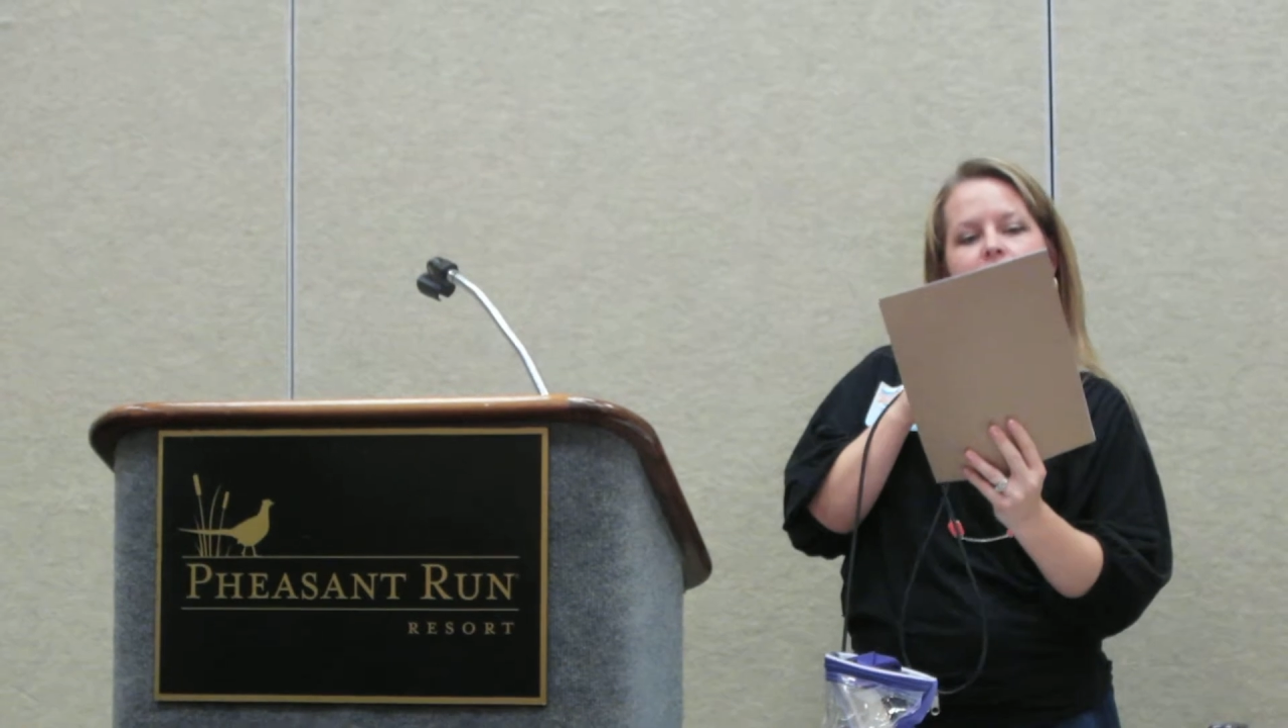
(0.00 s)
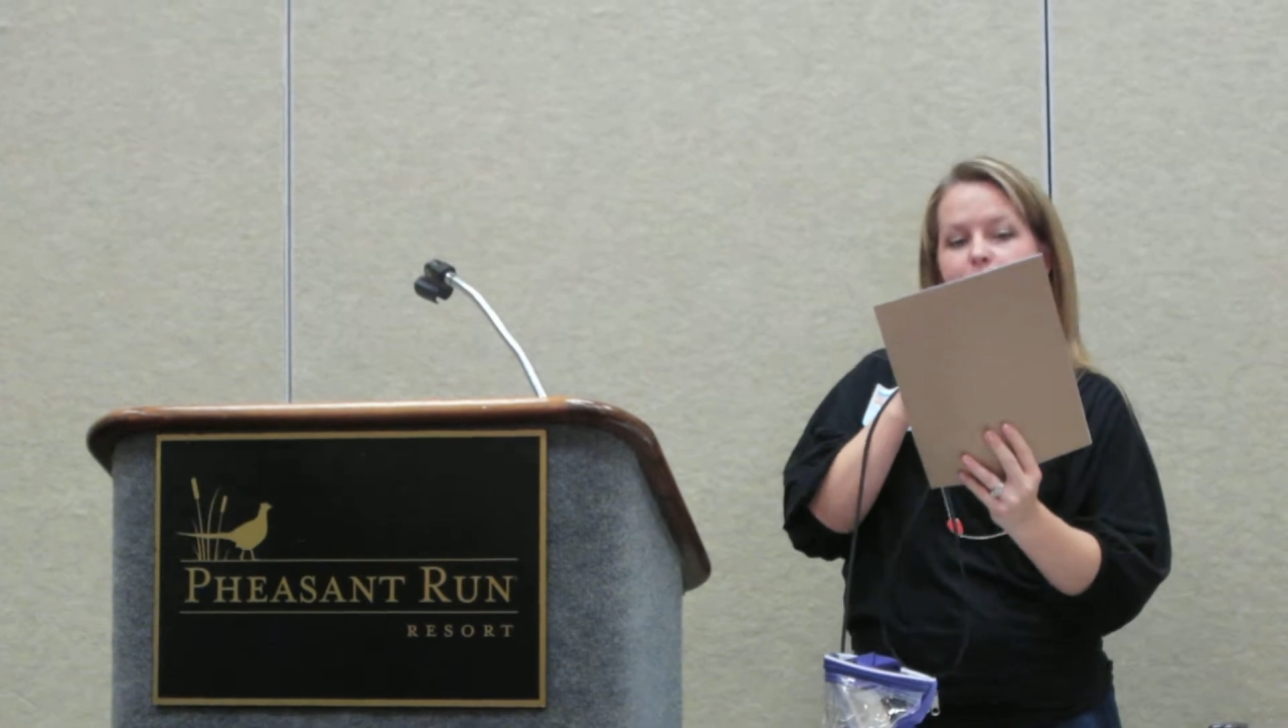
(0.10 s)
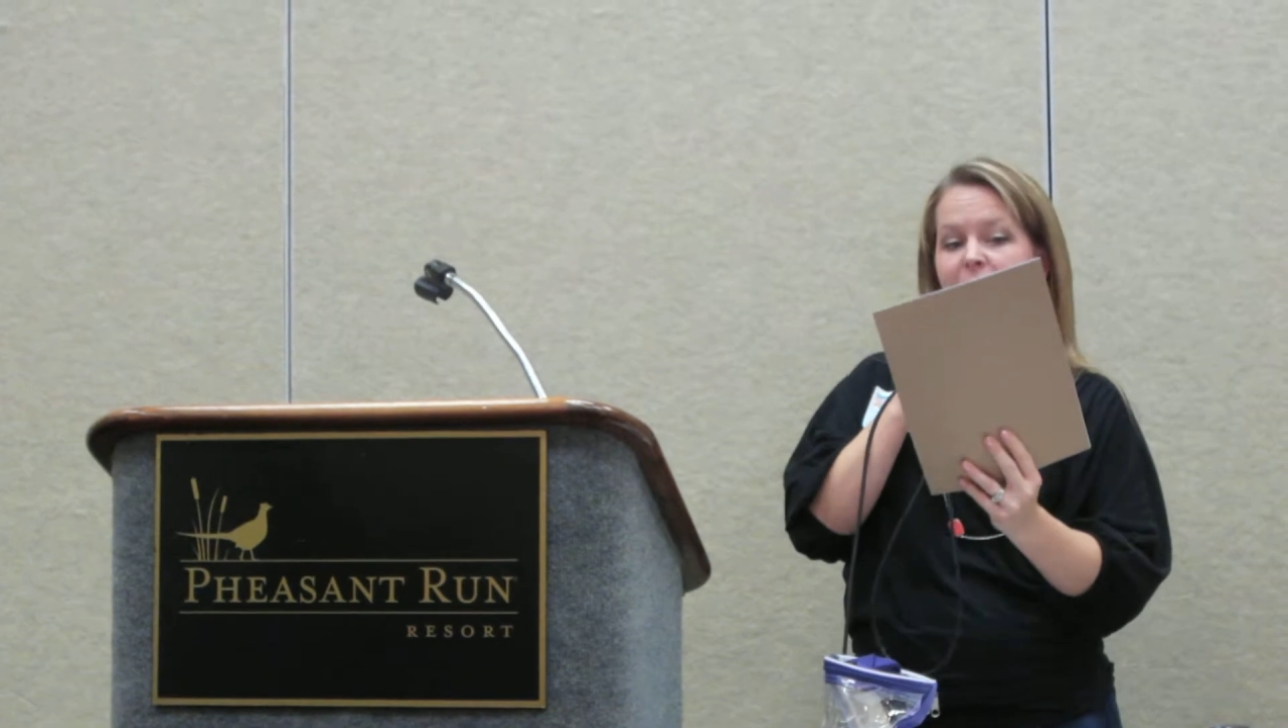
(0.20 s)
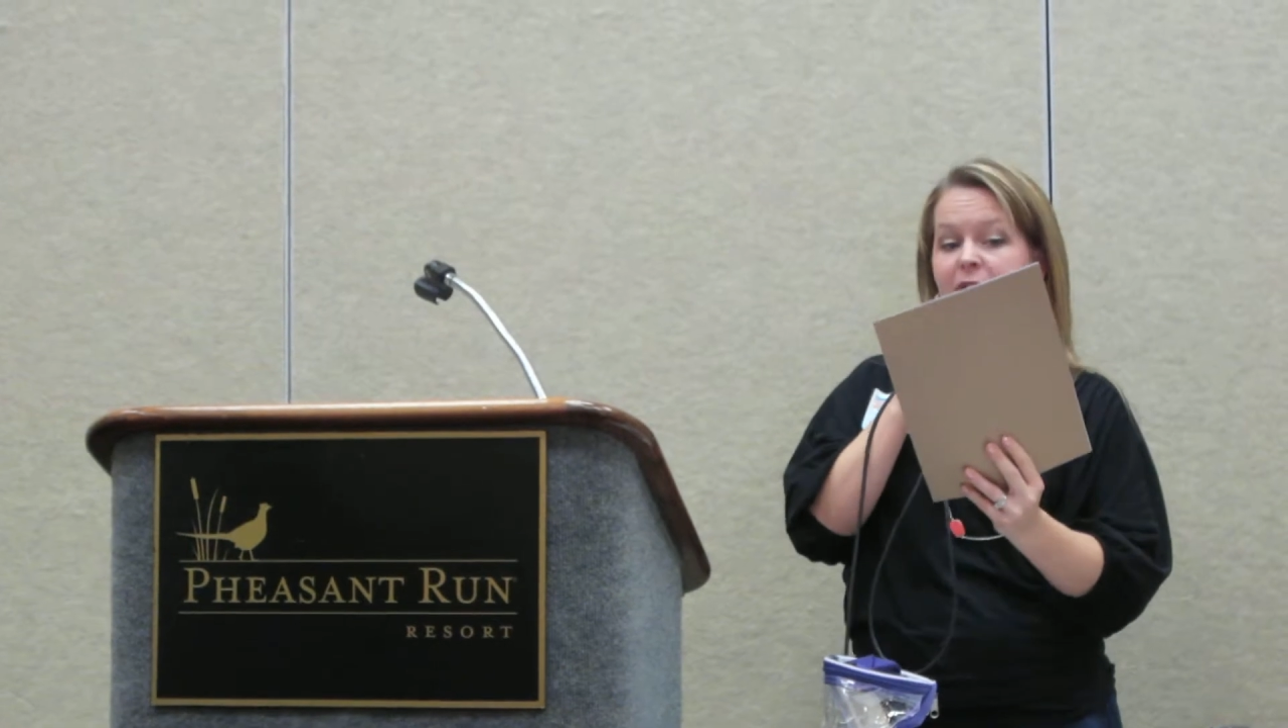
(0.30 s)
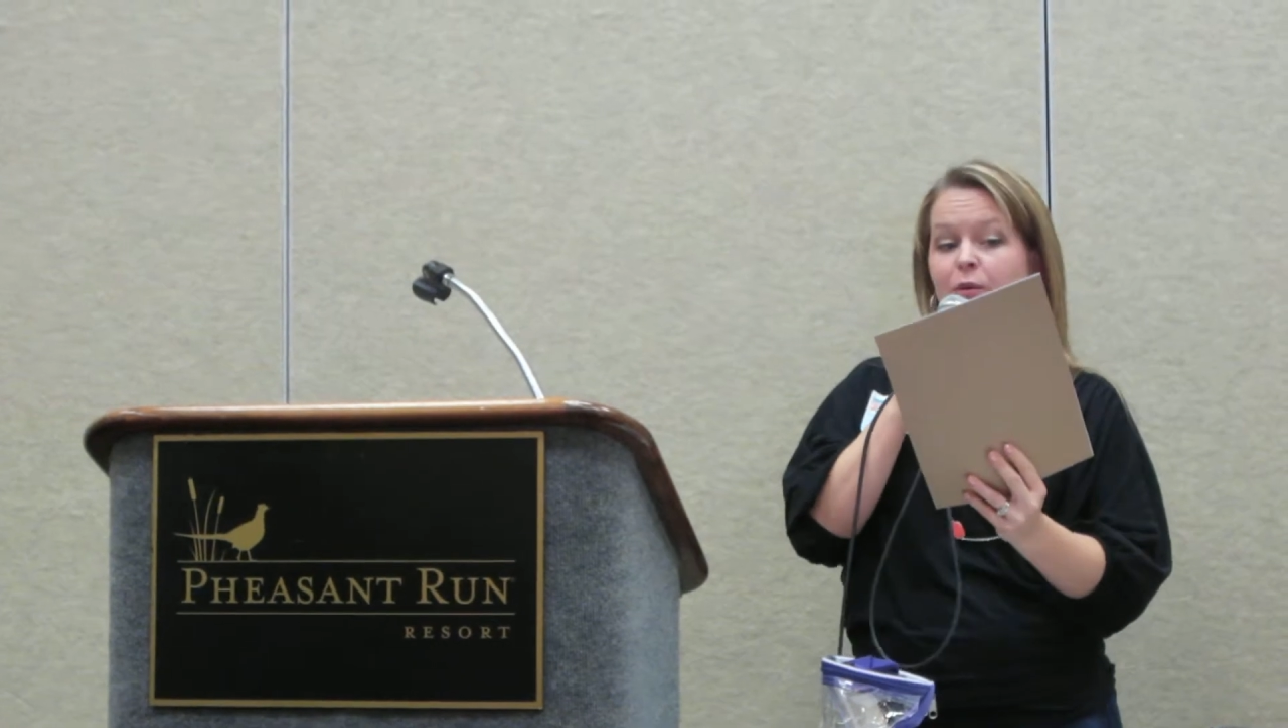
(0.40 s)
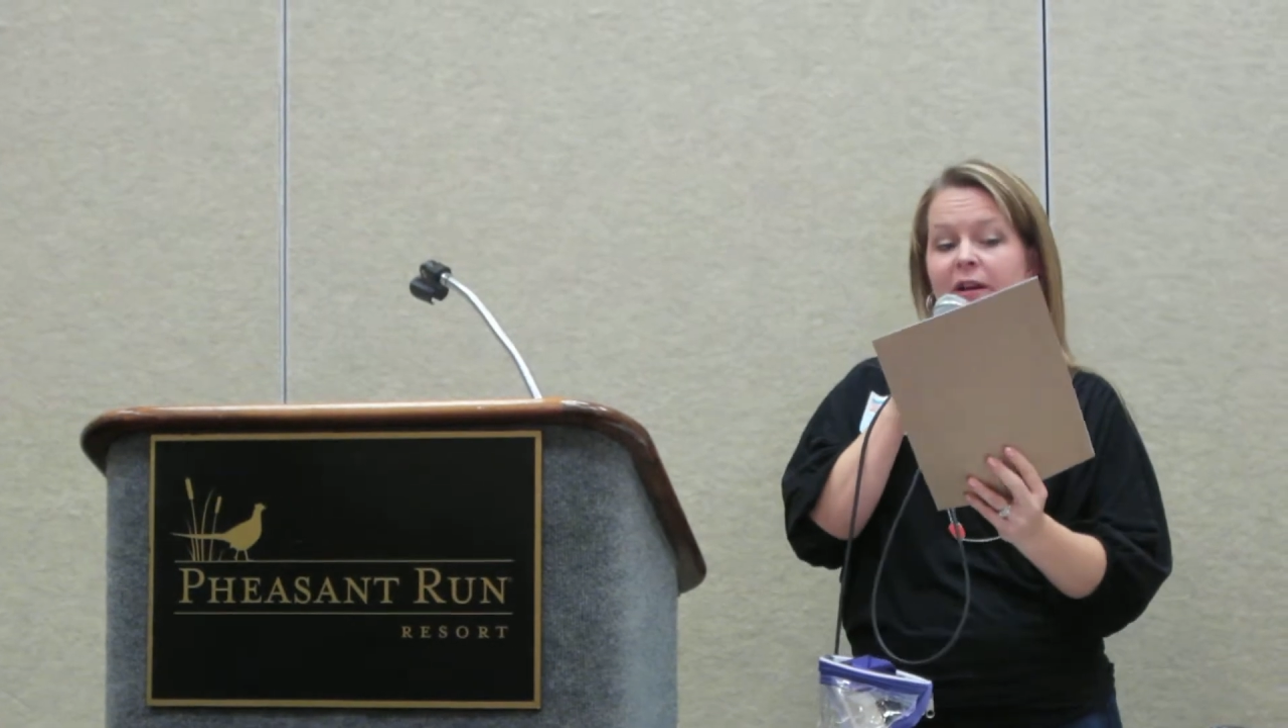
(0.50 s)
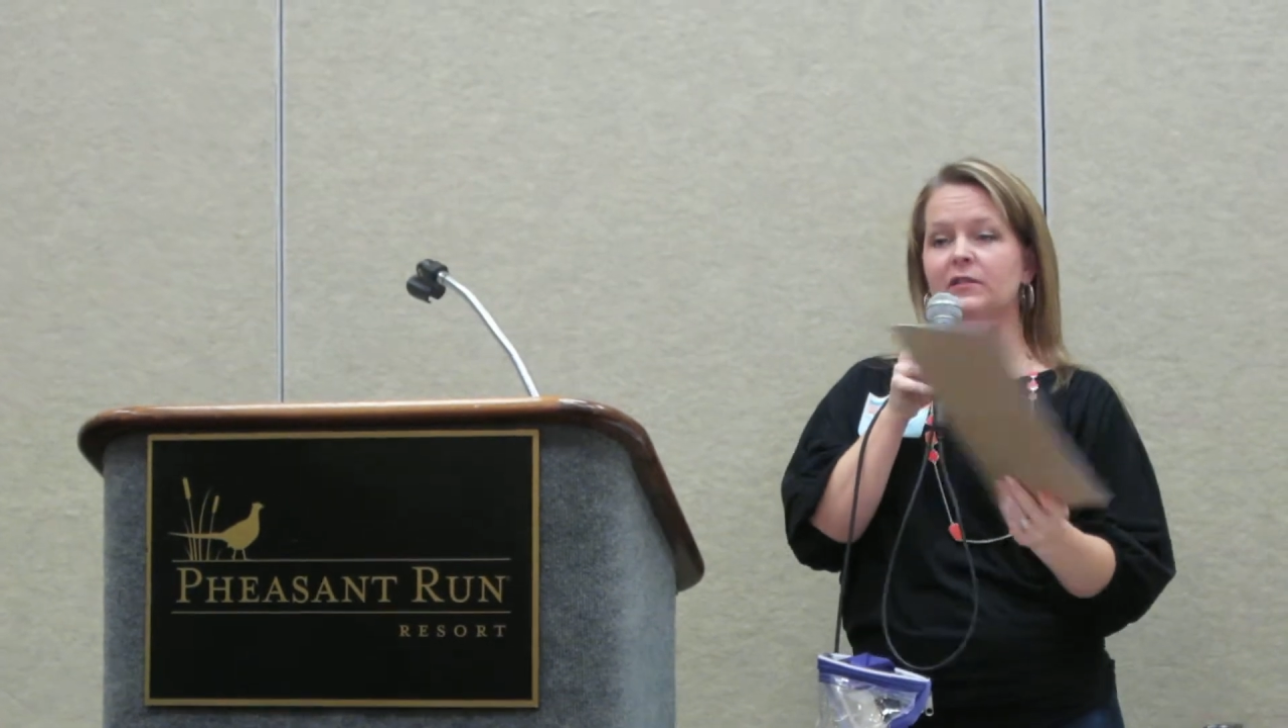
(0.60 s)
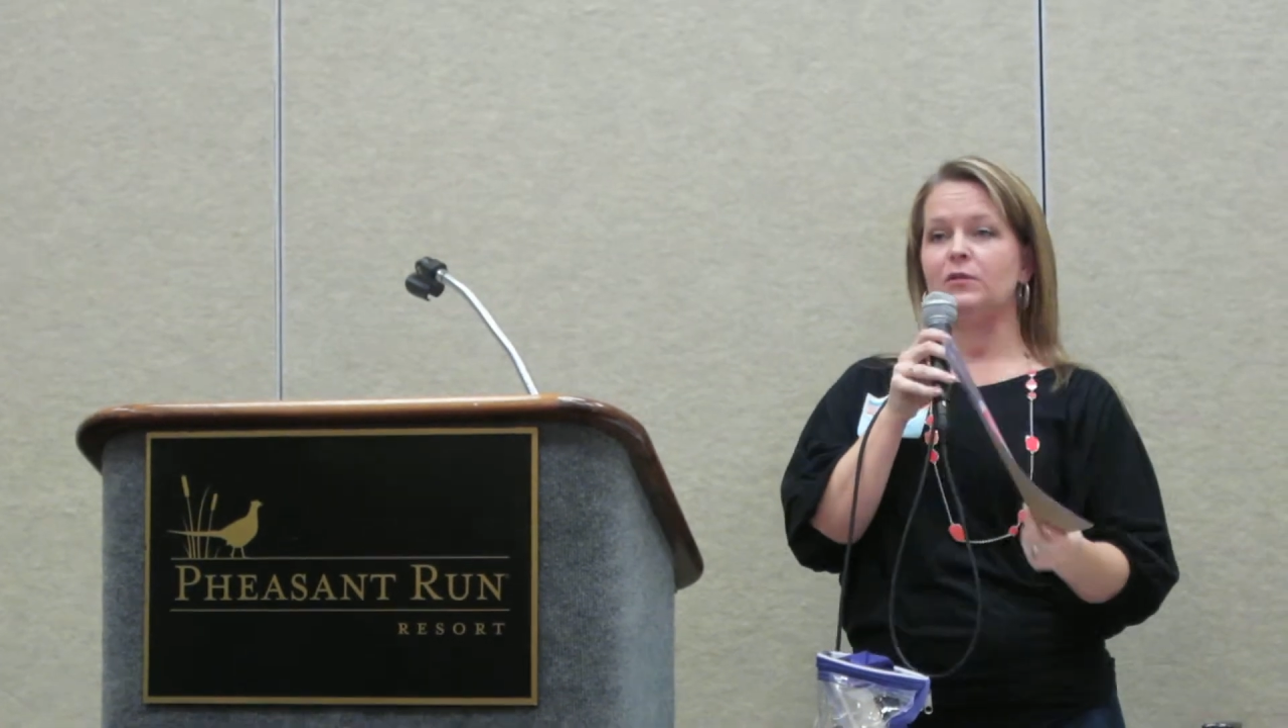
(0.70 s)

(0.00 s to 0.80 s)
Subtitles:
3 squares